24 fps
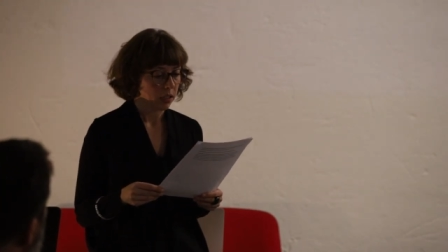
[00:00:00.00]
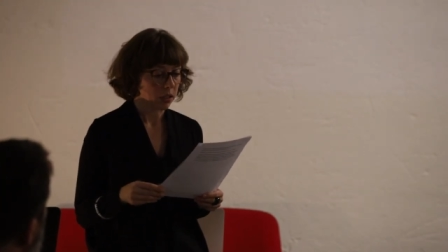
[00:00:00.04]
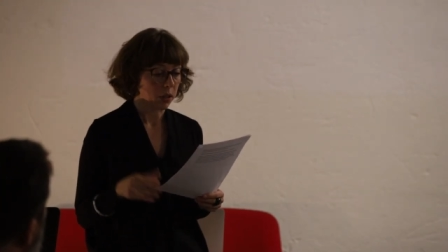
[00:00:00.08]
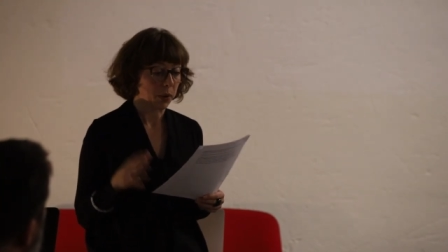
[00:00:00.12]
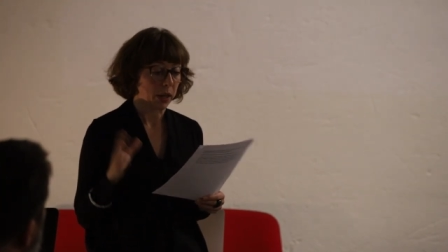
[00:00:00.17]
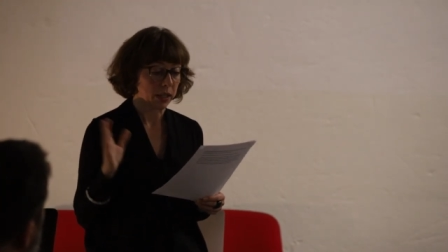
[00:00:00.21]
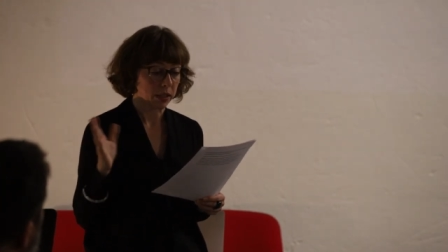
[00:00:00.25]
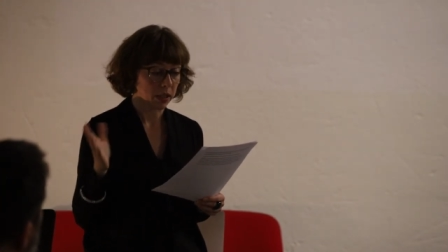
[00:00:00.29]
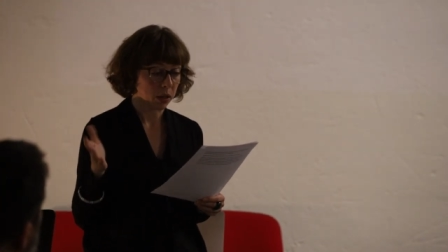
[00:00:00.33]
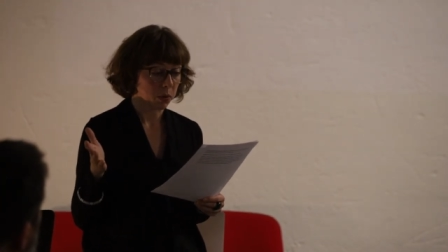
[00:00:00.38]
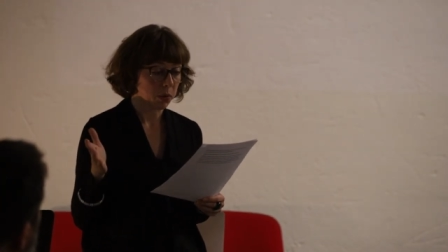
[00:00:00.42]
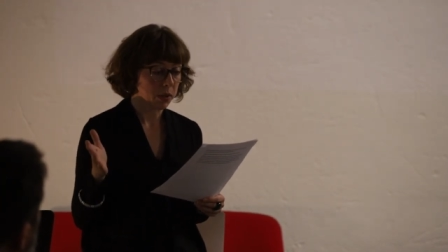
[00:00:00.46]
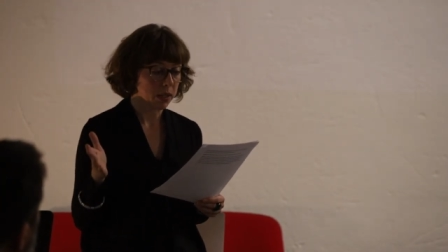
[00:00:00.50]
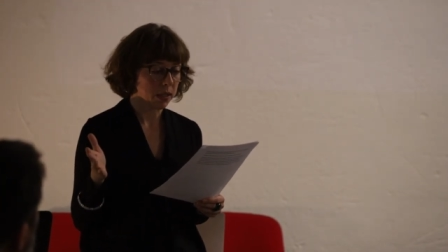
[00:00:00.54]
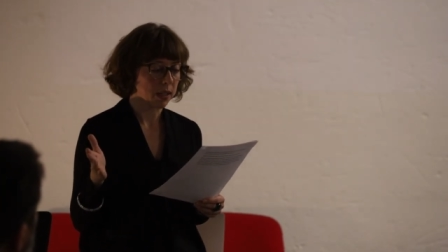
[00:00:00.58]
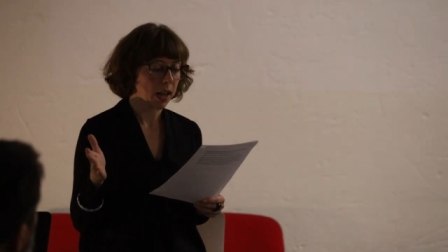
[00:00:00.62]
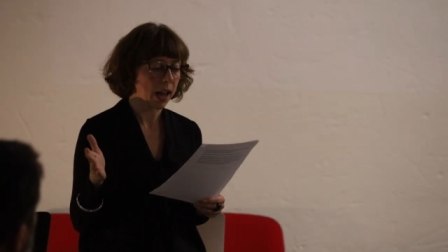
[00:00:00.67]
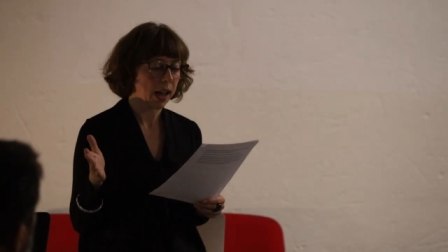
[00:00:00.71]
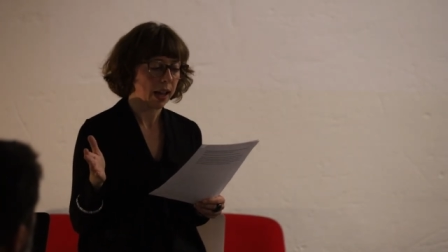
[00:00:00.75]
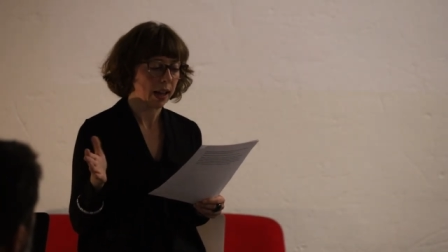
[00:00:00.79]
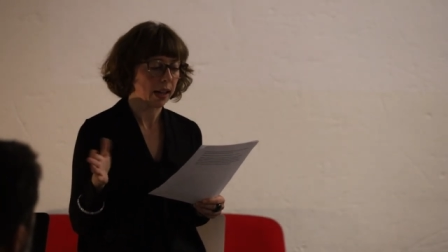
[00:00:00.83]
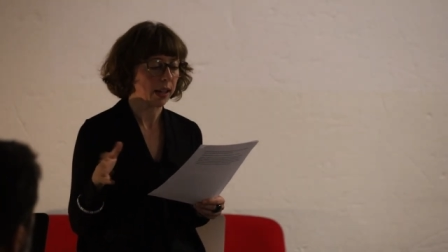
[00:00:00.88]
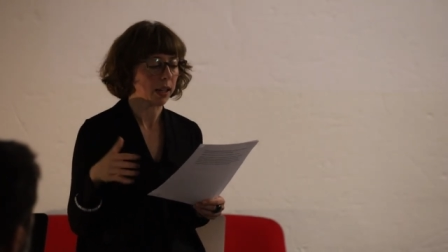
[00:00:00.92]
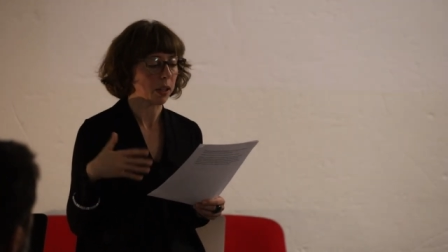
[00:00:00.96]
So as I was
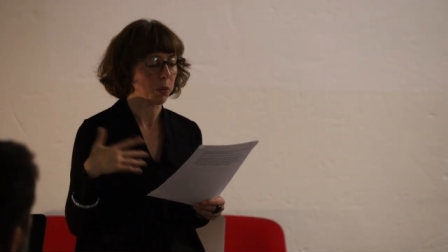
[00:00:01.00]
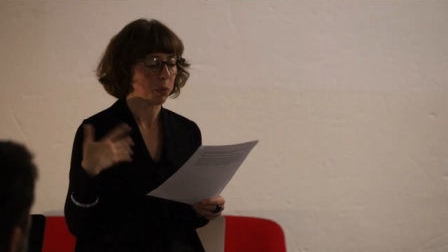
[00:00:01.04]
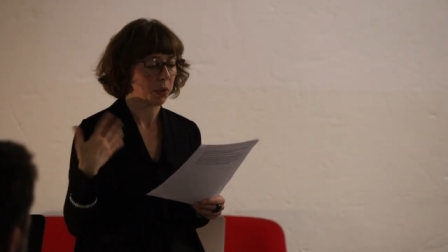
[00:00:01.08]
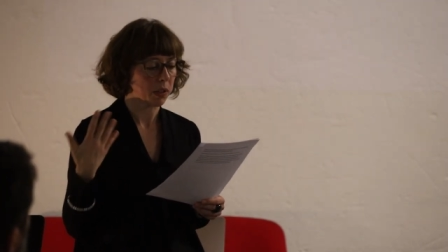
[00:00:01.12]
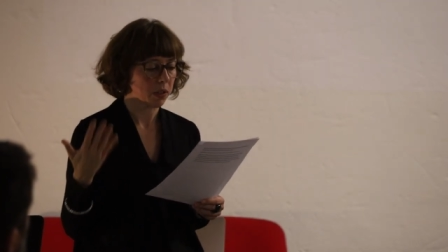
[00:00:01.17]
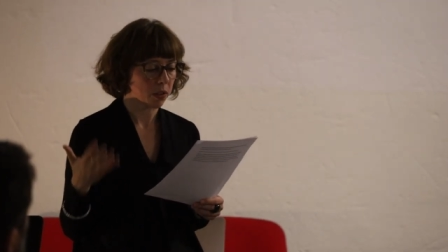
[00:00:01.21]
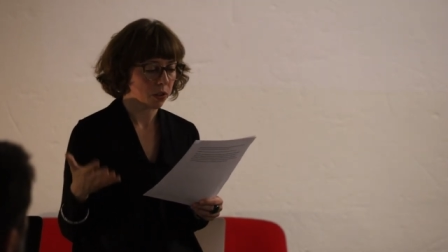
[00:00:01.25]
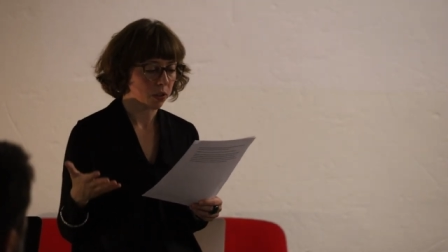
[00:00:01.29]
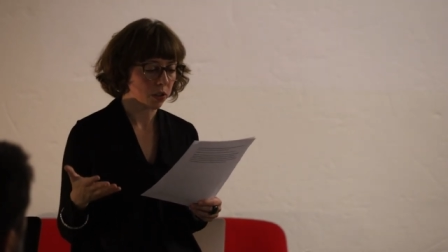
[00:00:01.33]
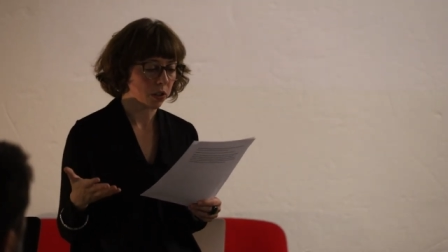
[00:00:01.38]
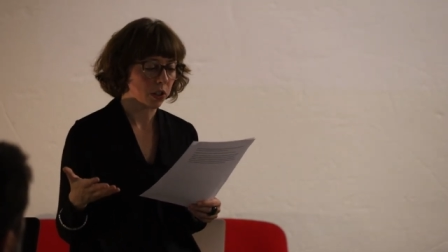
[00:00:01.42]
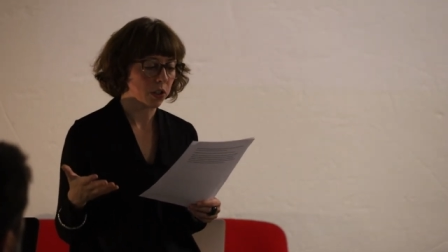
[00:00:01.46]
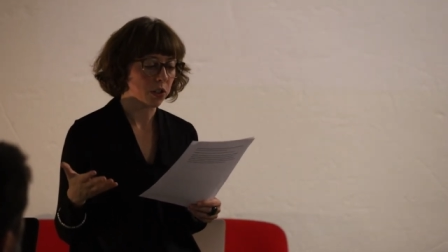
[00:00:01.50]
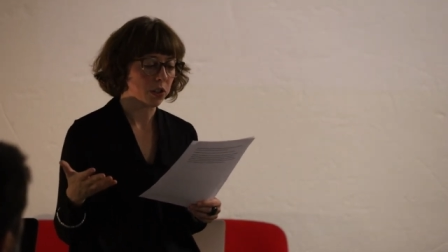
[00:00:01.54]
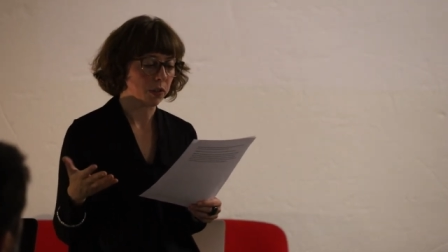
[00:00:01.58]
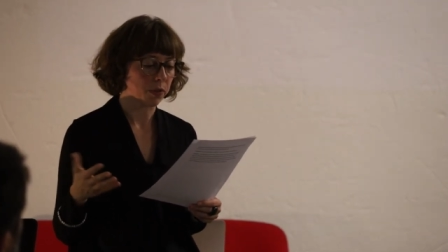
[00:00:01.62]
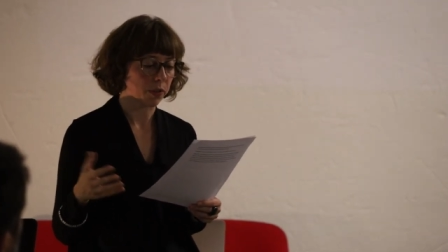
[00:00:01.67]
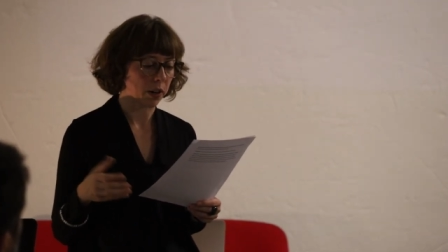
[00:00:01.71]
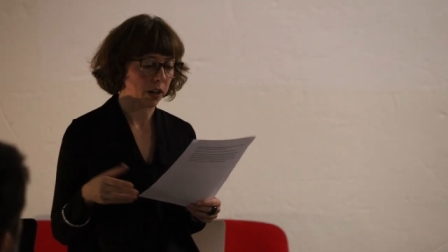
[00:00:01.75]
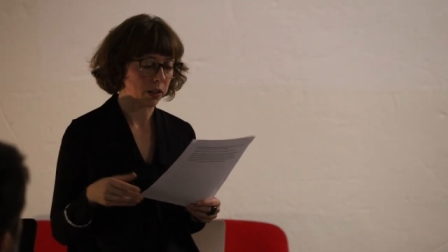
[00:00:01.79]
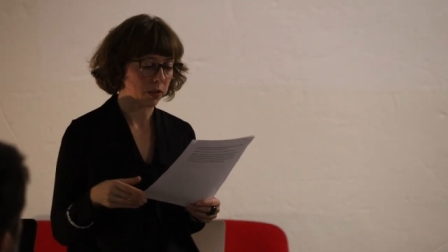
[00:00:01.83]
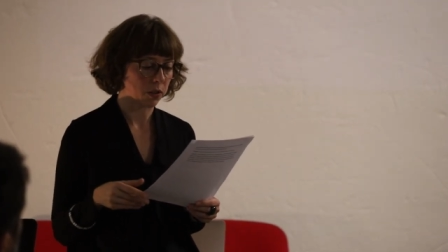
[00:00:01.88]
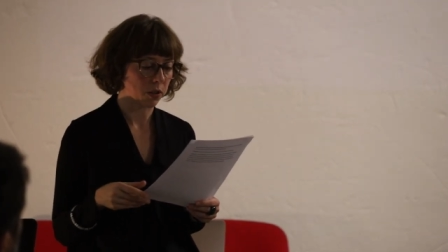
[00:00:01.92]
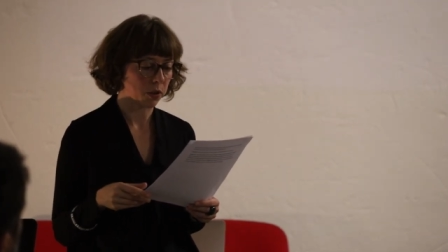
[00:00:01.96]
saying, with surge
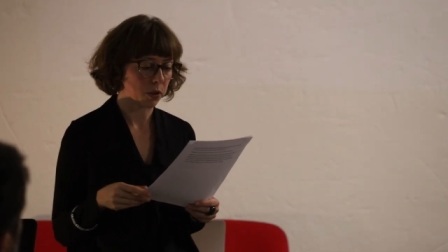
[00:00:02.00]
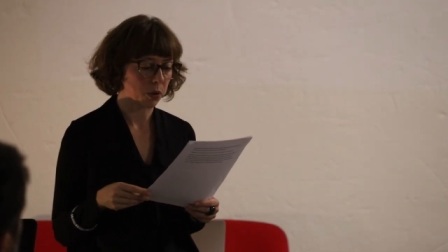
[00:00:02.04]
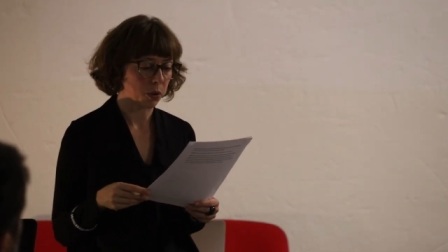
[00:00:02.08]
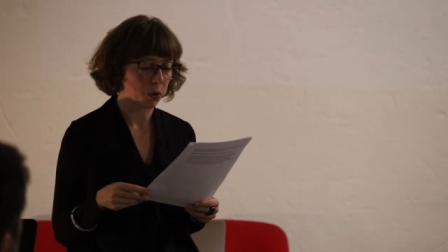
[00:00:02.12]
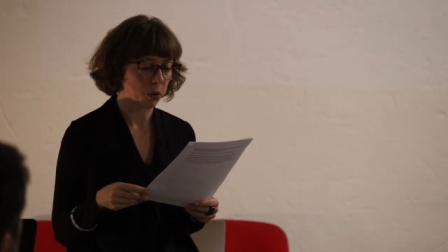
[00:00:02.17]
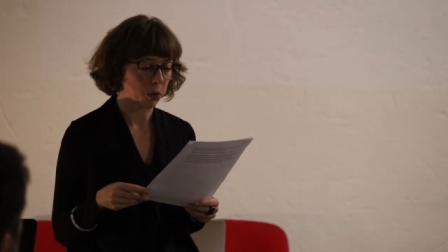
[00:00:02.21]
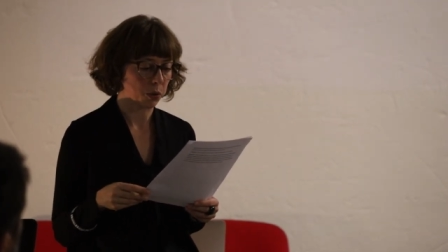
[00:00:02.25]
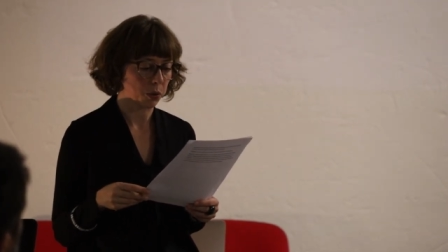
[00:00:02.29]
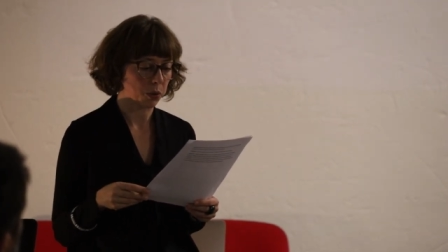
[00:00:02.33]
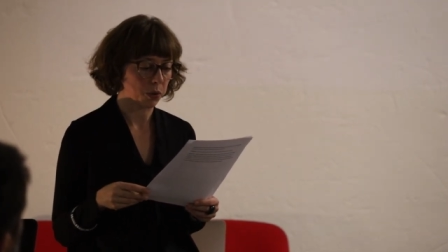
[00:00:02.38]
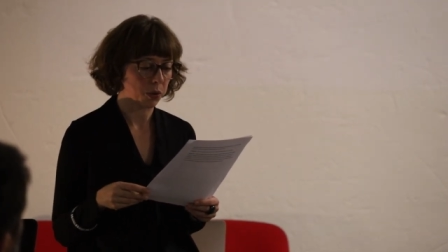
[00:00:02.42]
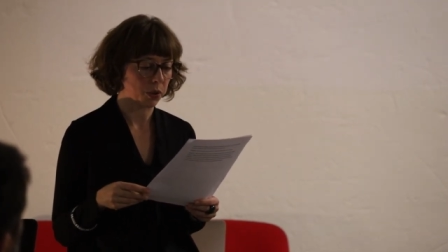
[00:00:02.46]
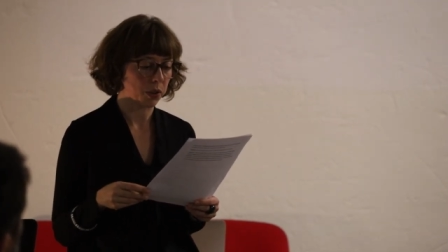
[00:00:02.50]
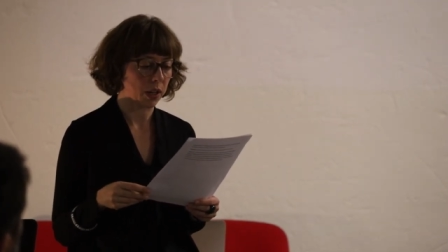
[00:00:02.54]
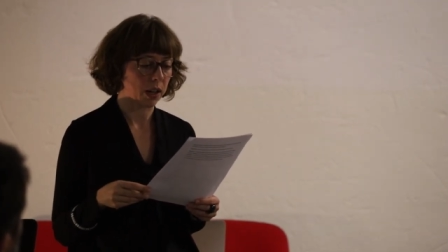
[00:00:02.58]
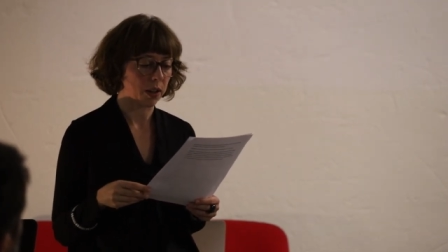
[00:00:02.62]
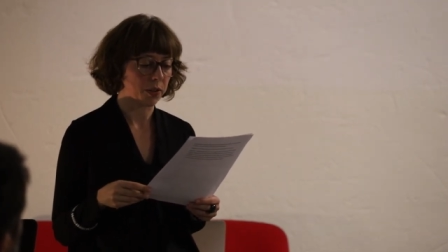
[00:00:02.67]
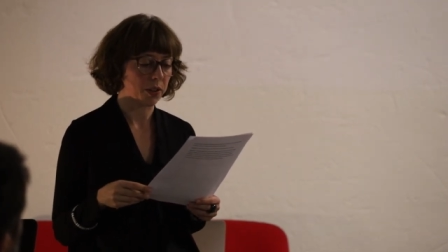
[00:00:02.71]
of art schools,